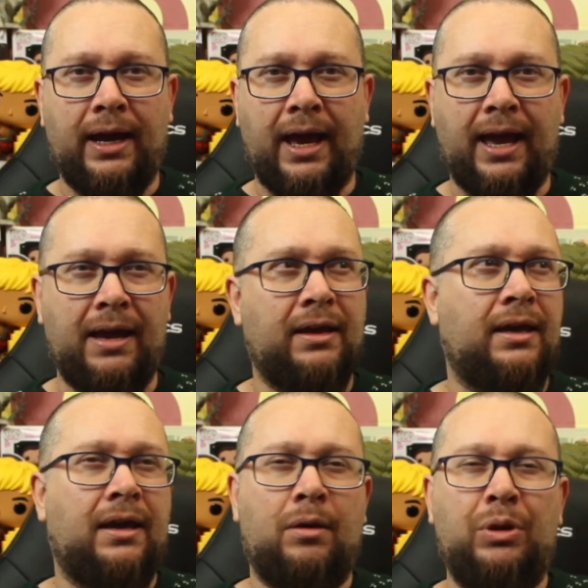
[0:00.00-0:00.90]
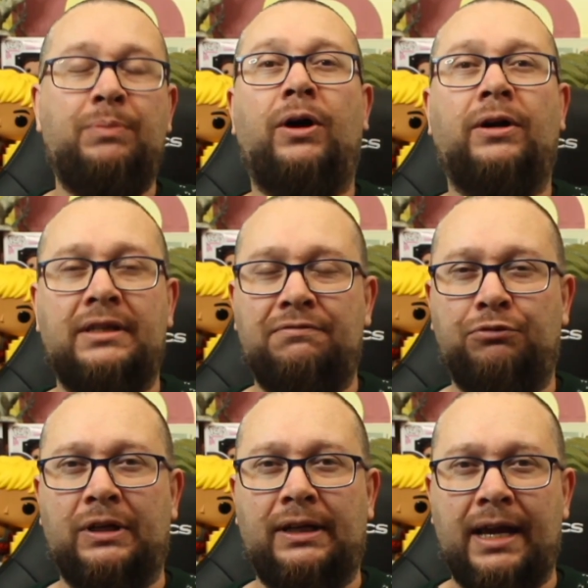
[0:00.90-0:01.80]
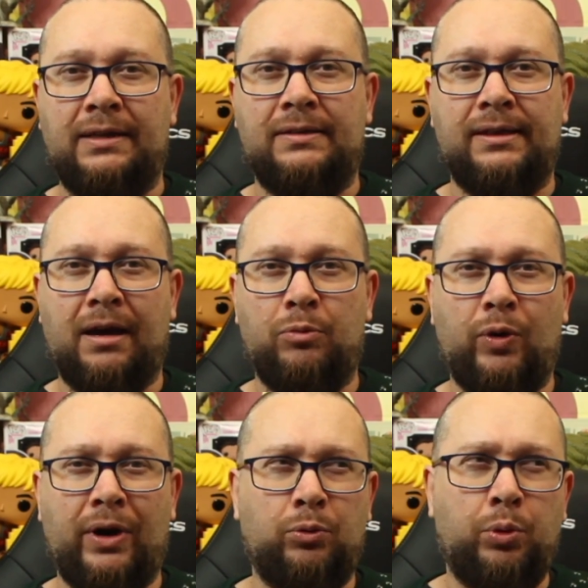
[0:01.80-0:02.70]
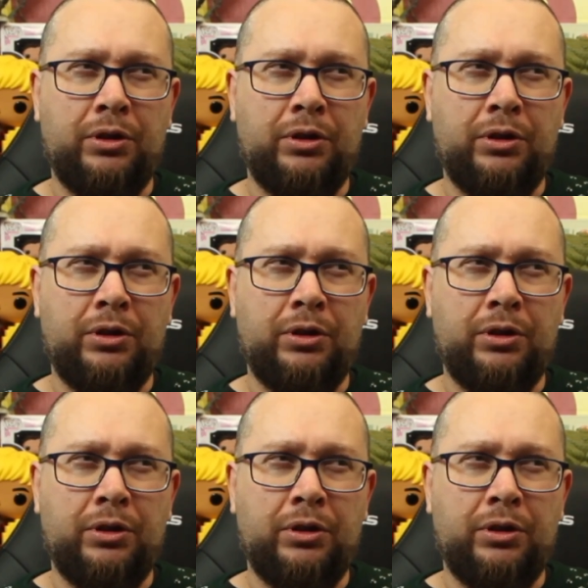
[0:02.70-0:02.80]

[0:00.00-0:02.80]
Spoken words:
a big party for the ladies to come around with